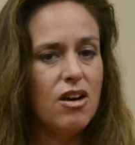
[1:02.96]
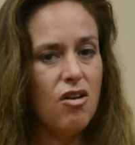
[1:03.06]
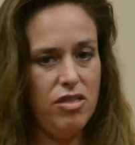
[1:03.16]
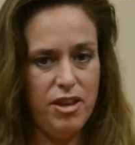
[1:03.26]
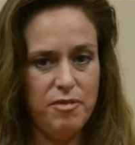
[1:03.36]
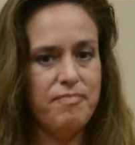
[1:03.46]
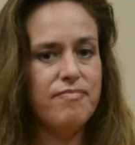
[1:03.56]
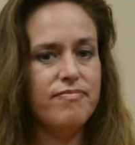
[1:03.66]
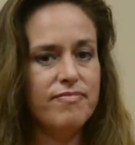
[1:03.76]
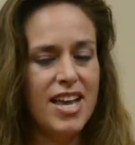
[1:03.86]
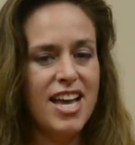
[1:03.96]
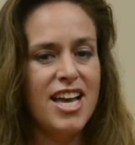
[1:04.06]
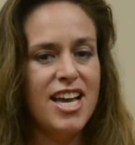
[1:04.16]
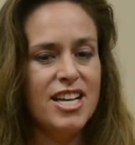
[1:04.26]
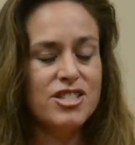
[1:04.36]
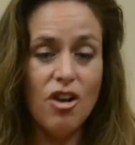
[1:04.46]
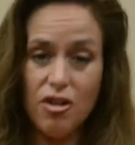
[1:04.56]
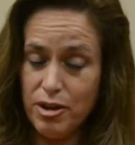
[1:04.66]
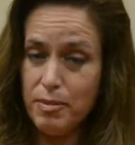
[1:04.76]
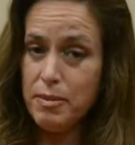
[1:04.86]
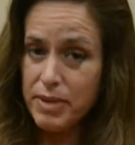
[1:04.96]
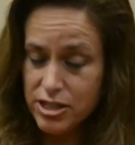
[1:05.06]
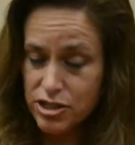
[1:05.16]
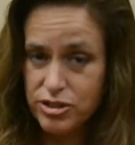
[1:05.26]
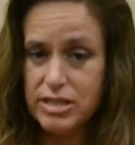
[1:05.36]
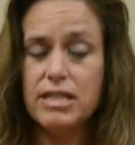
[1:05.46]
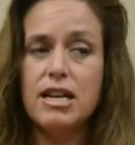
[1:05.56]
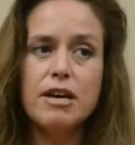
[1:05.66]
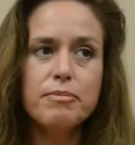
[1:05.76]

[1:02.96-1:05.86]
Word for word: call them. Tell them I'm interested.